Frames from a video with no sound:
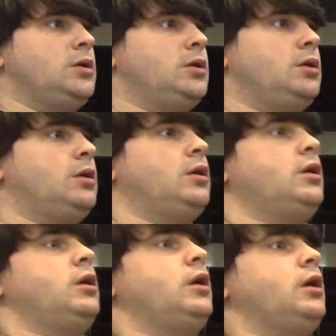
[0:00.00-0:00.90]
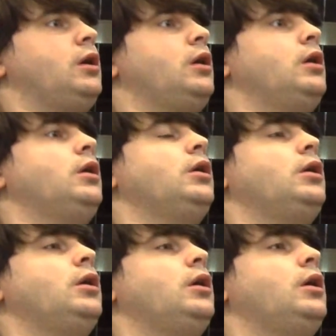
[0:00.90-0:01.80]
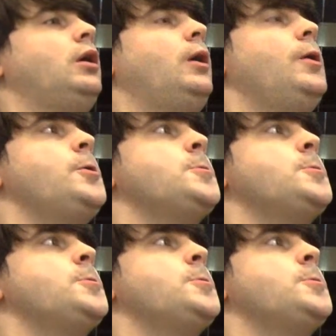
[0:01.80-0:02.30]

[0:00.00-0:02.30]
Nothing is said.